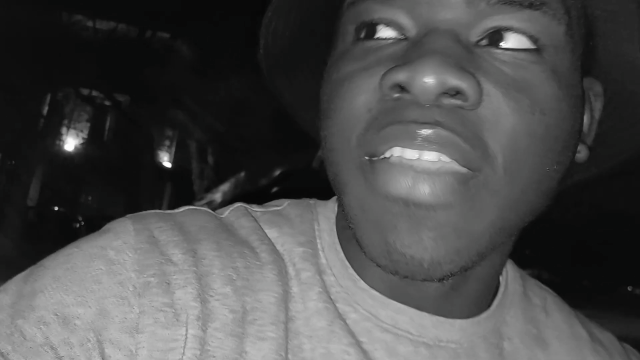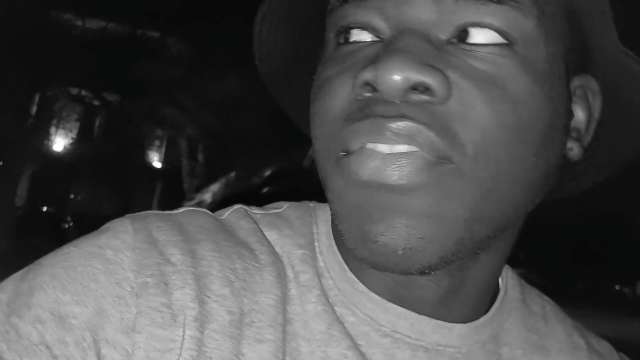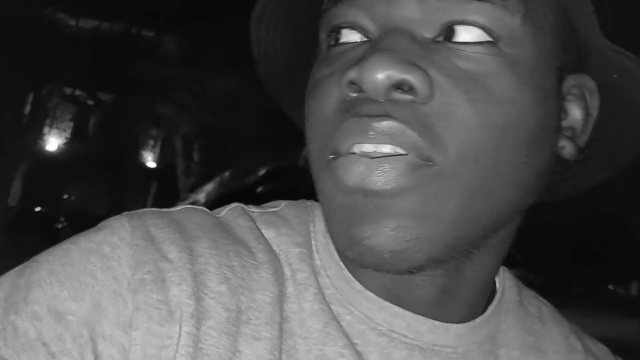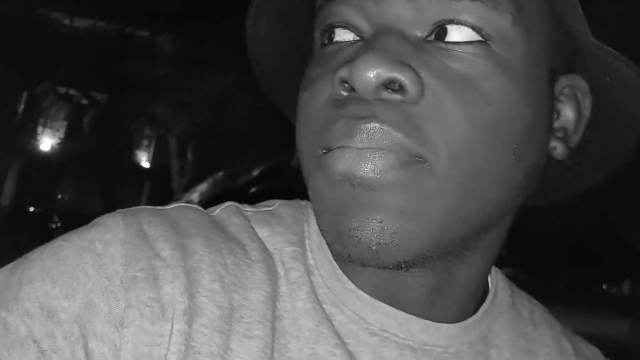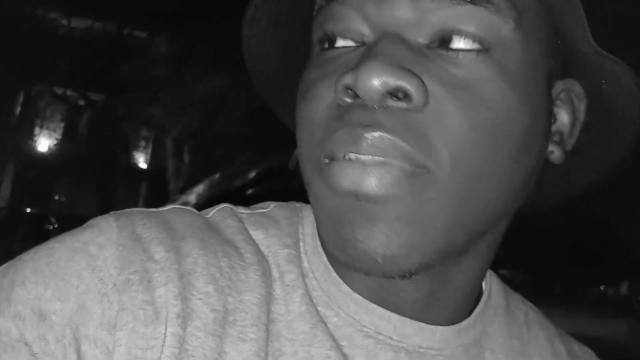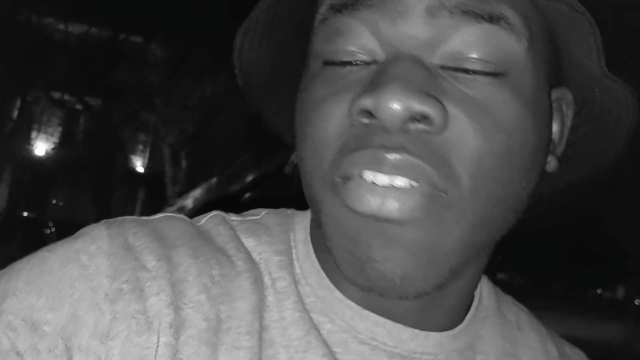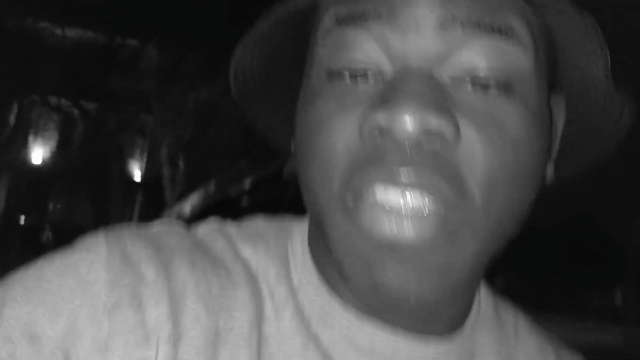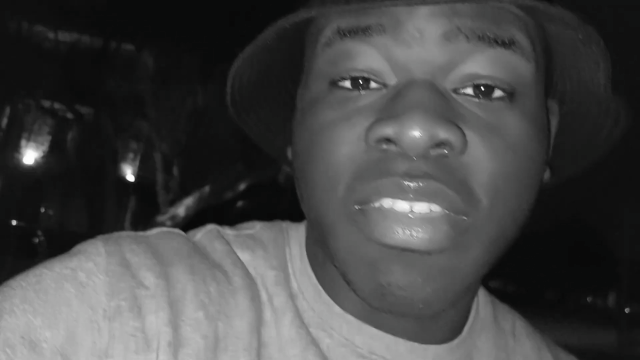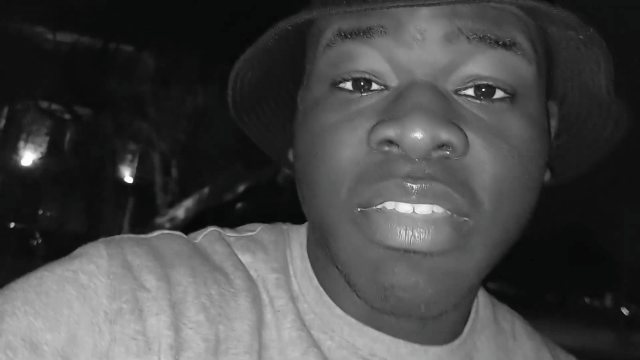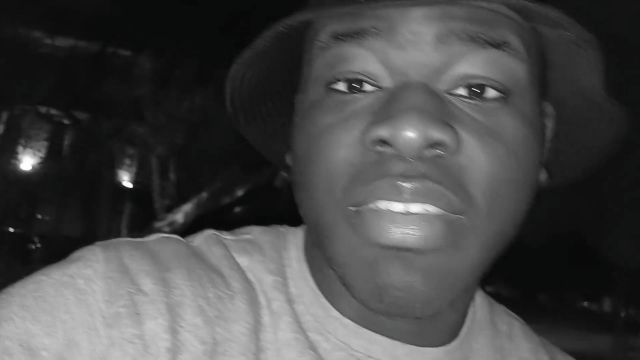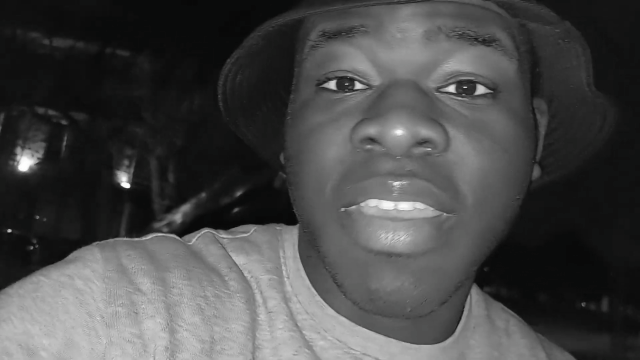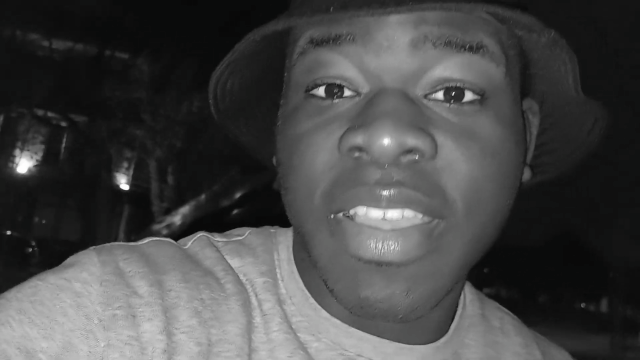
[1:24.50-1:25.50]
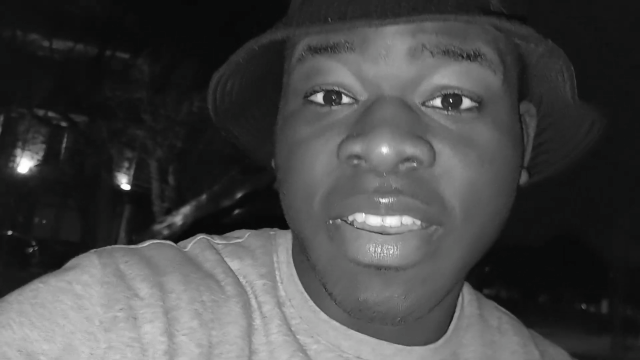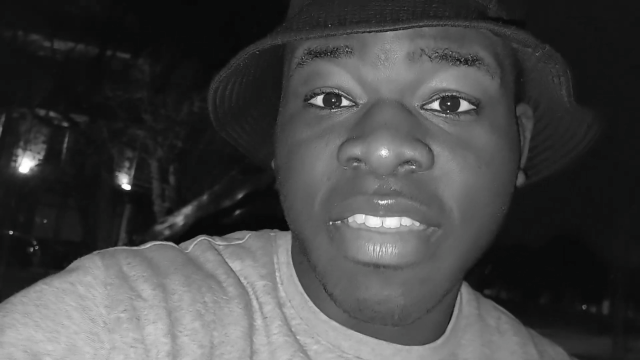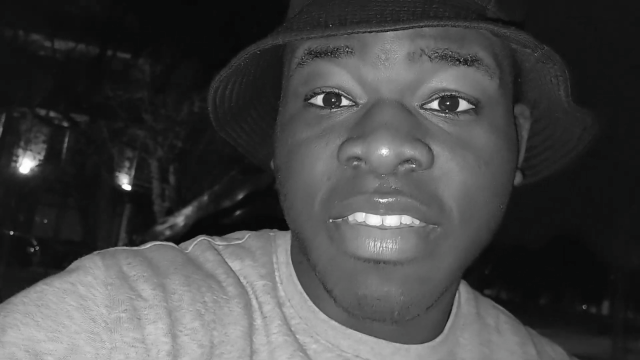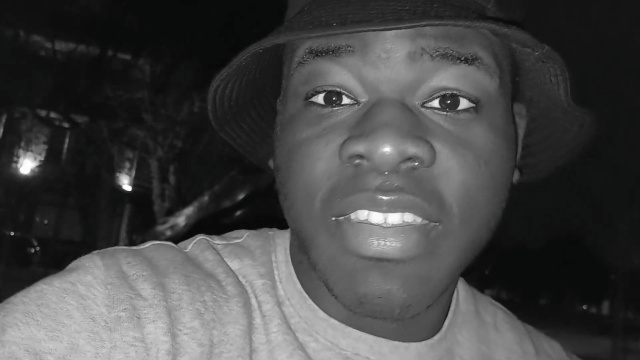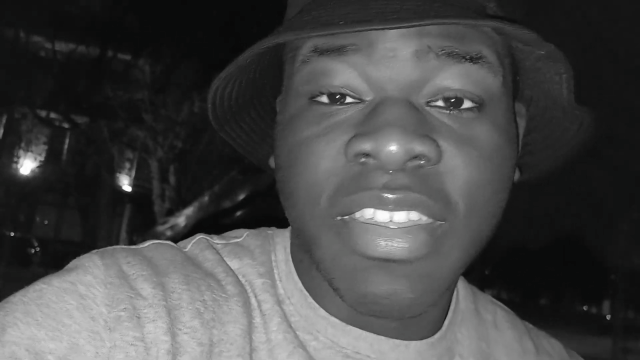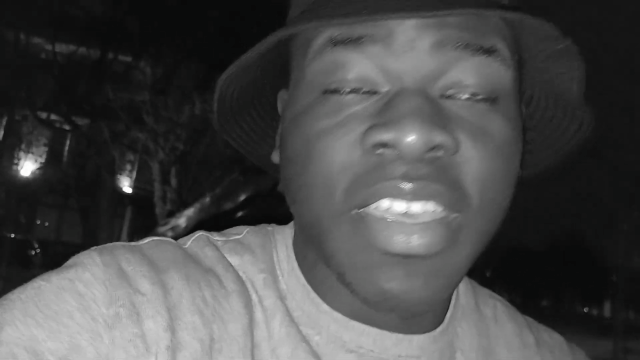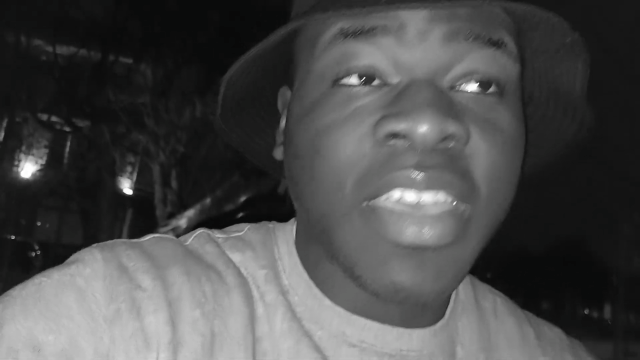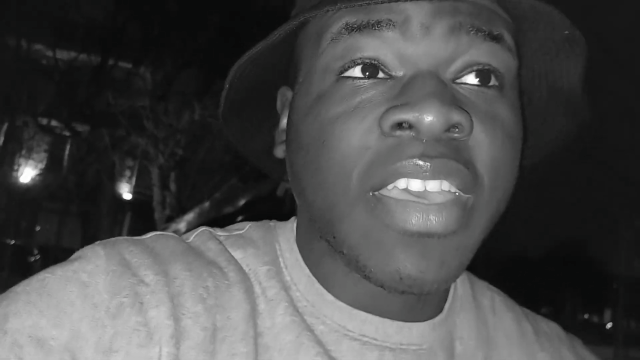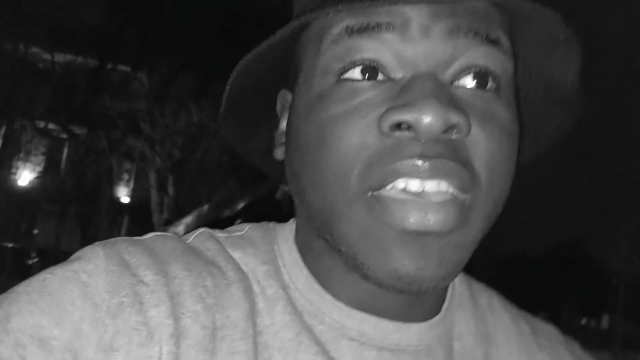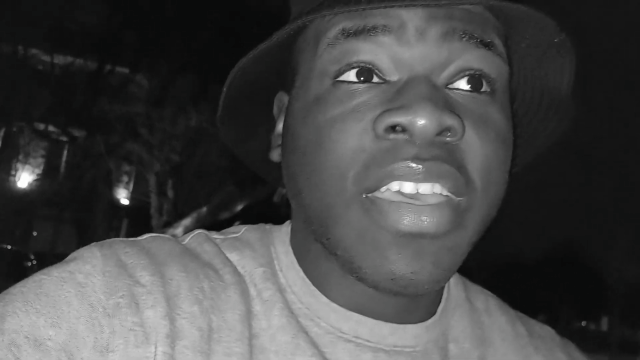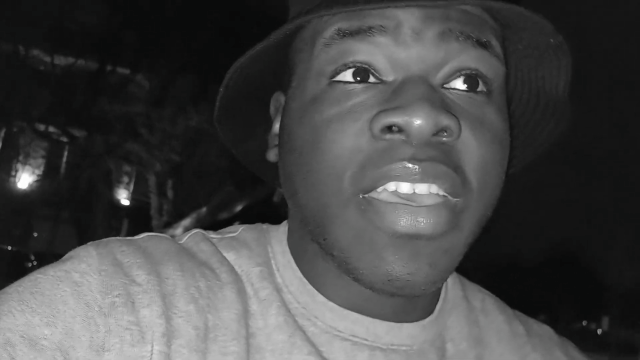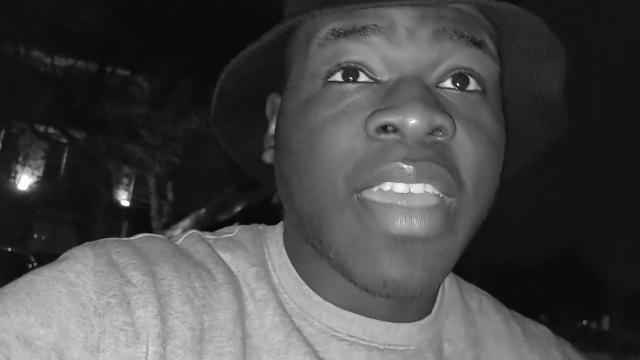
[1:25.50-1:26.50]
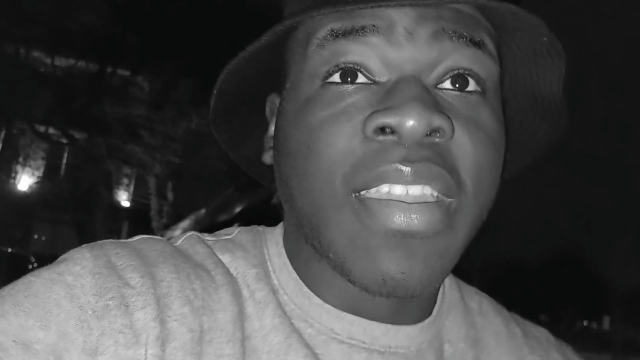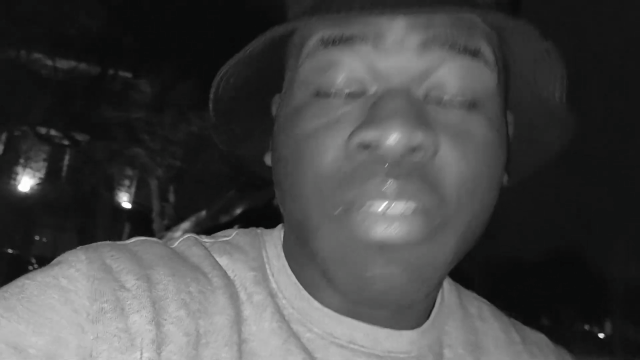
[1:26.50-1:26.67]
for immigrating to England. And